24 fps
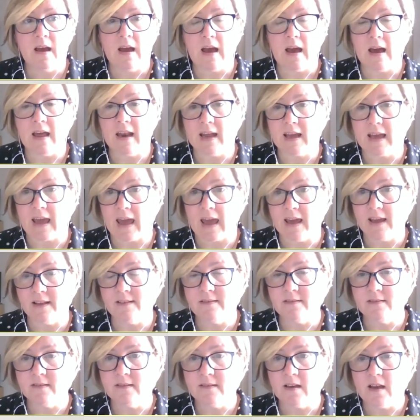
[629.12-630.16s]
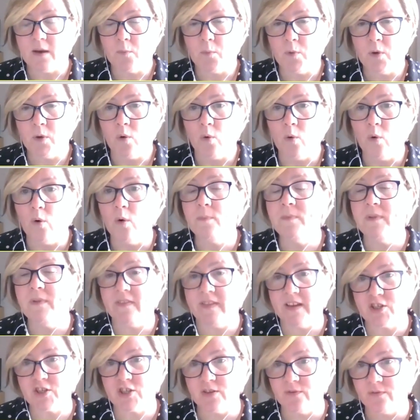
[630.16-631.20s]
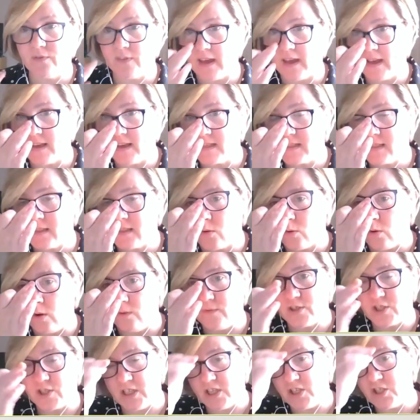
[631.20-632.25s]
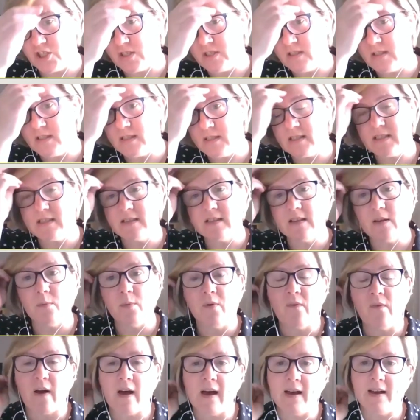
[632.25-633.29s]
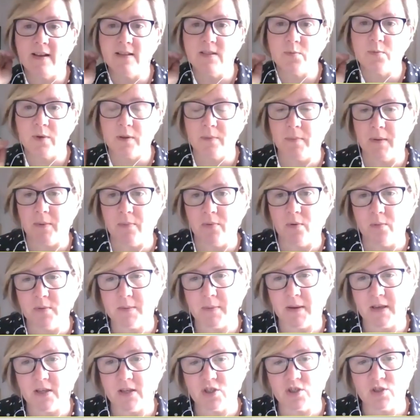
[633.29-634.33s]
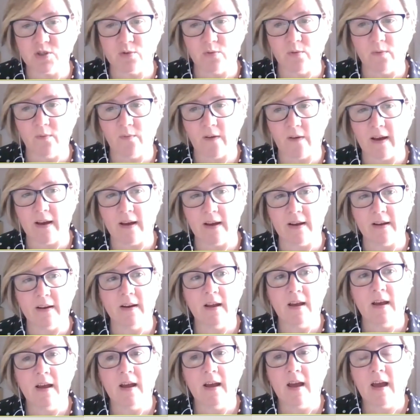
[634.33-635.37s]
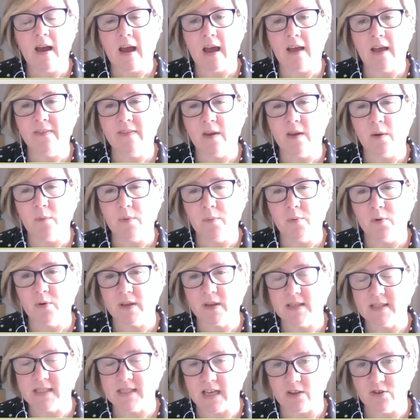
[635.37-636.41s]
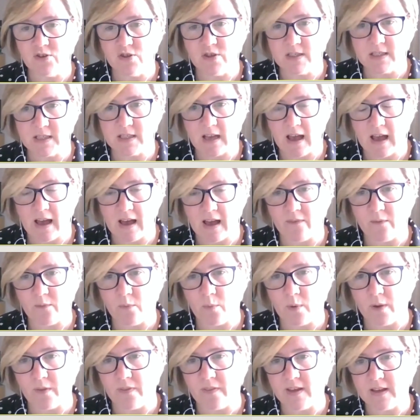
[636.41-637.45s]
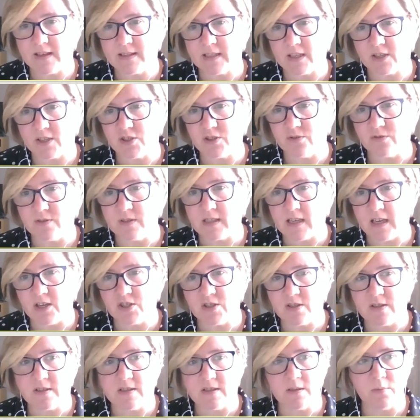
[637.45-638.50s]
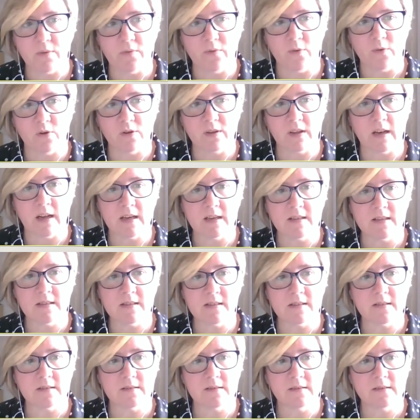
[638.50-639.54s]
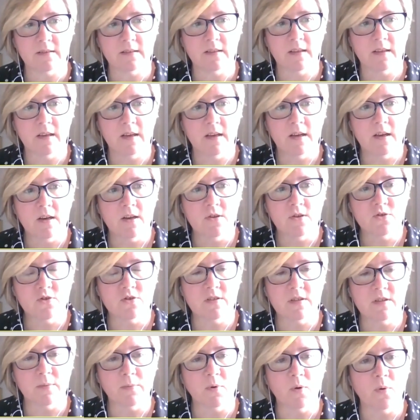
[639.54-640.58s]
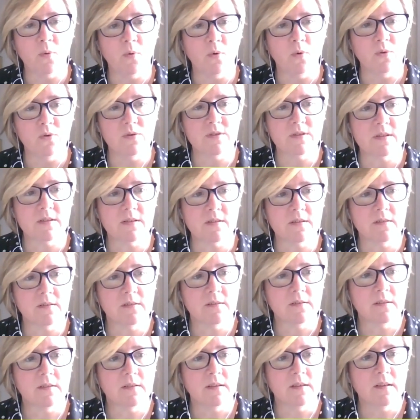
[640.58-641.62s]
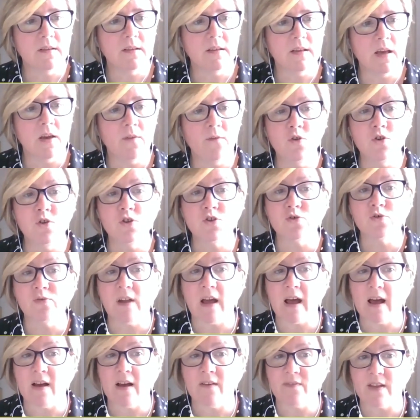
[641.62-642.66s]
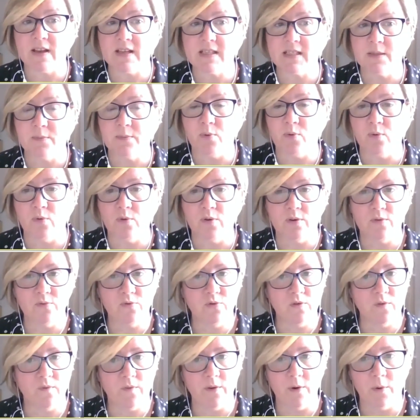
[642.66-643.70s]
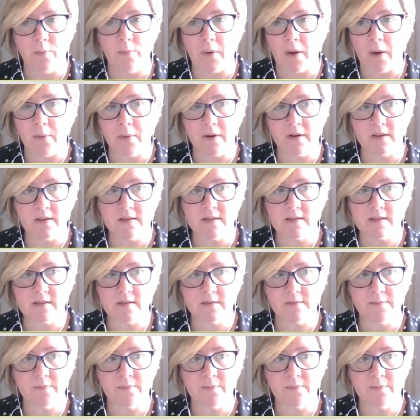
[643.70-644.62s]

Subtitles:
And again, we hope that this reflects the conversations that we've had with people with dementia so far and that we will continue to have with the additional sessions that we've organised. So some quotes. If you don't have that support, you feel powerless.